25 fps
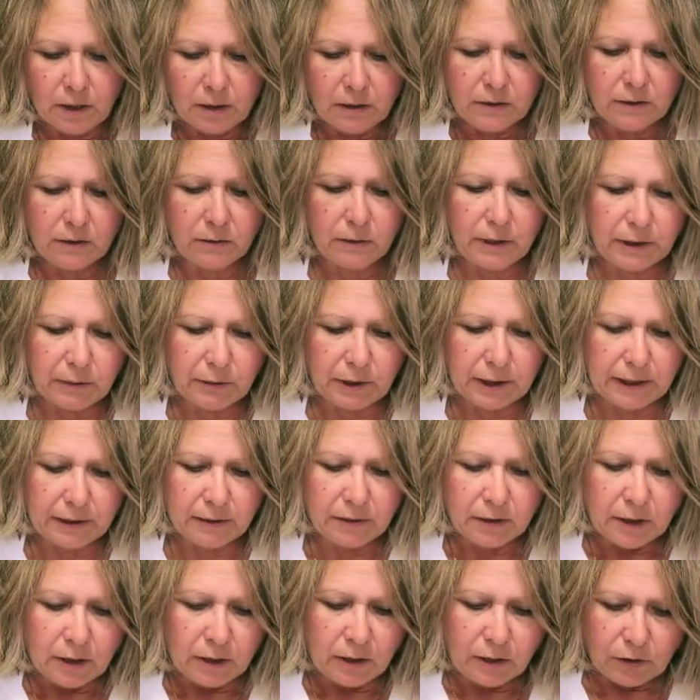So anyway,
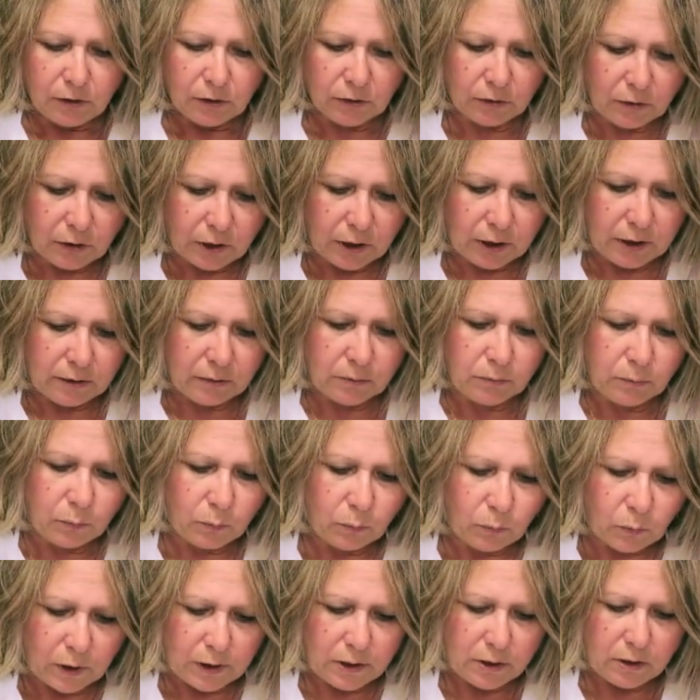you're gonna
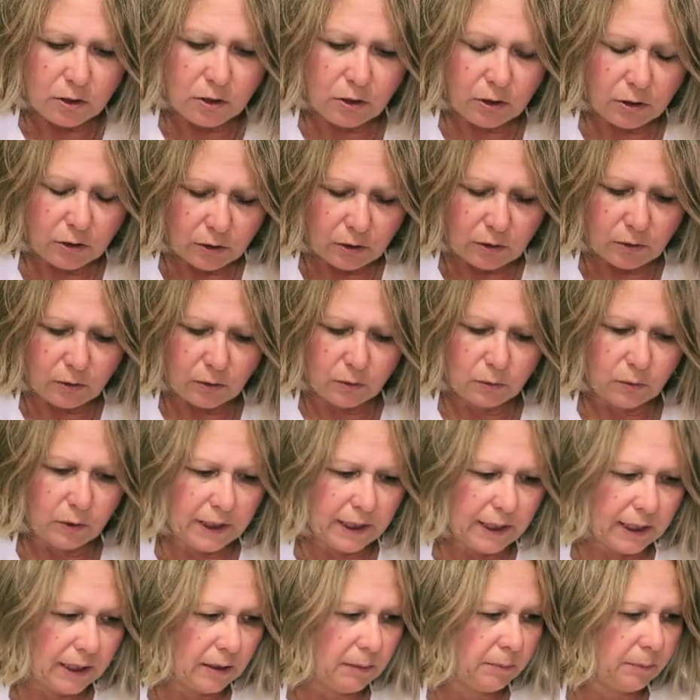want to
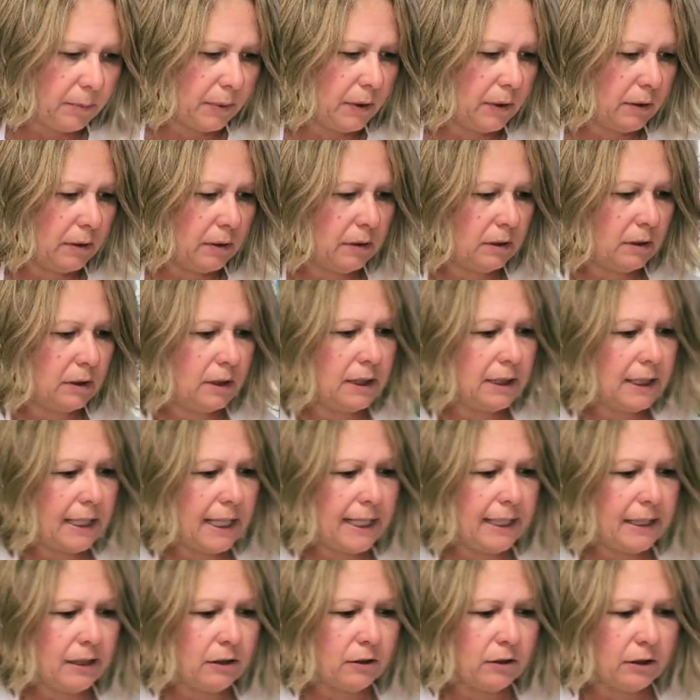keep
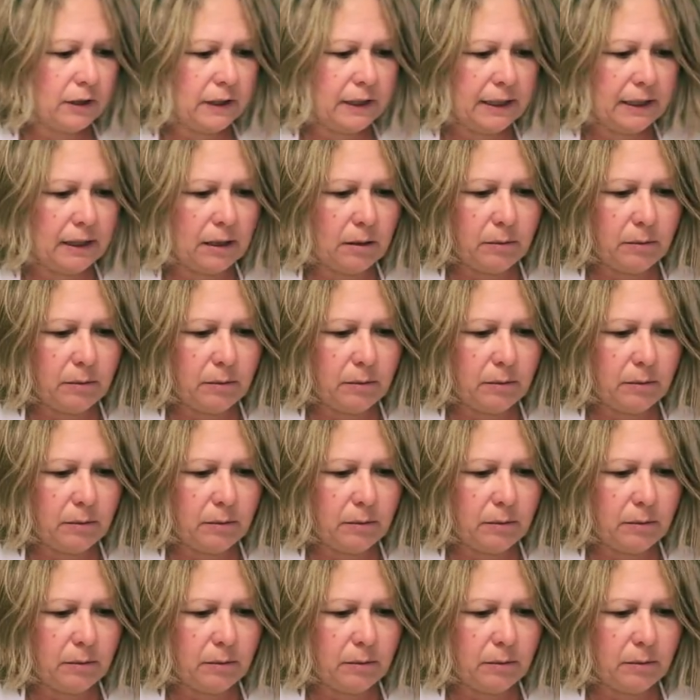layering.